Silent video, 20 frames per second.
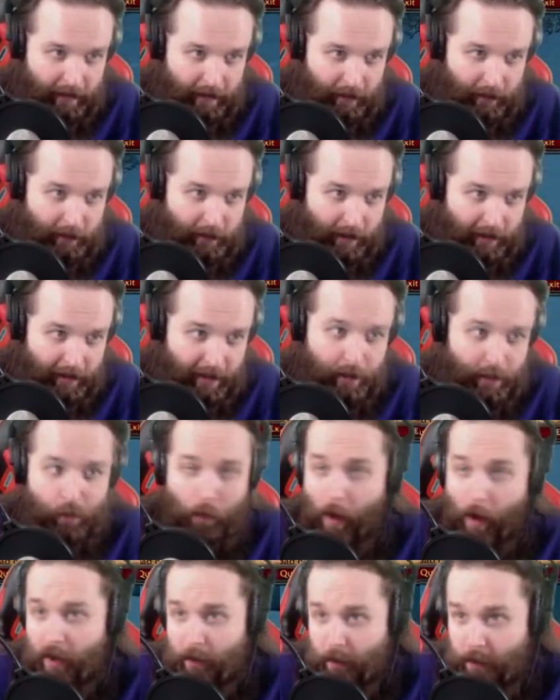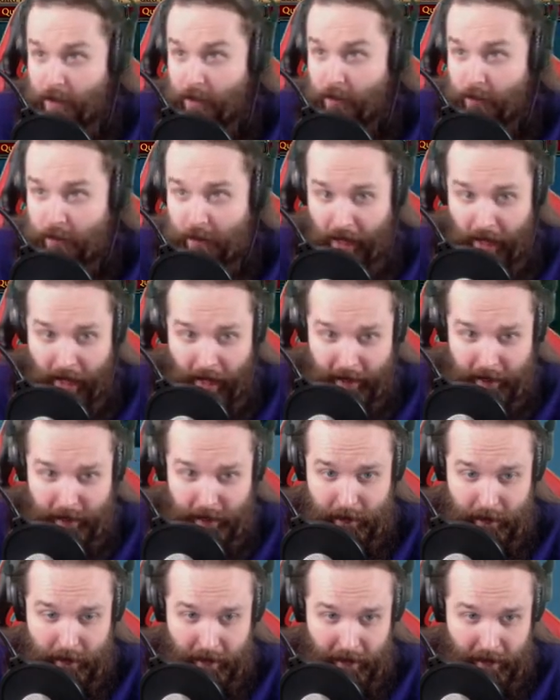Looks like these whitebeard
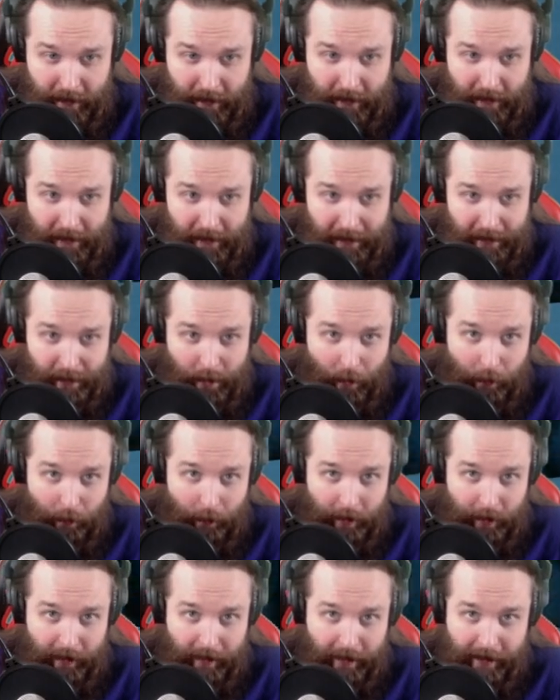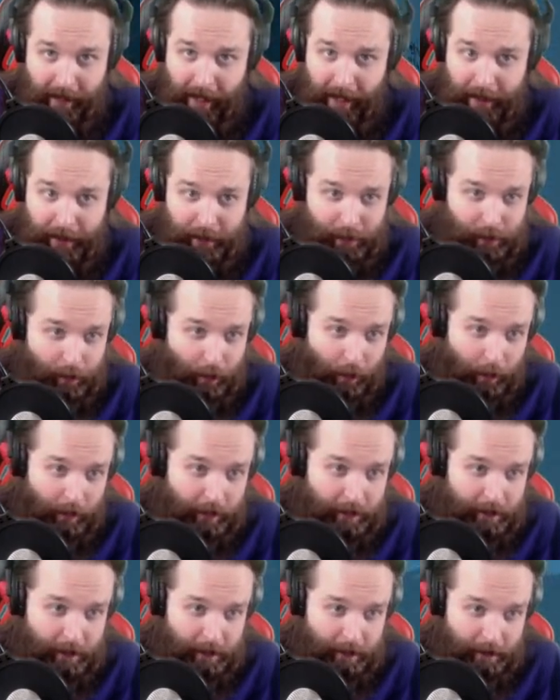guys don't really like
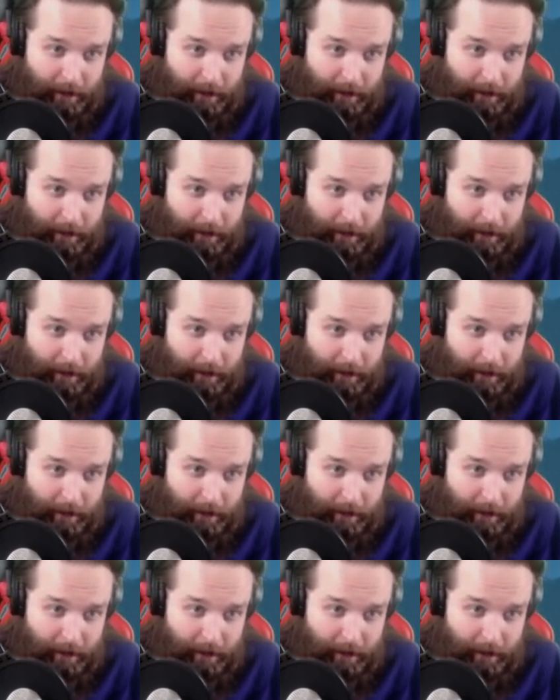trolls.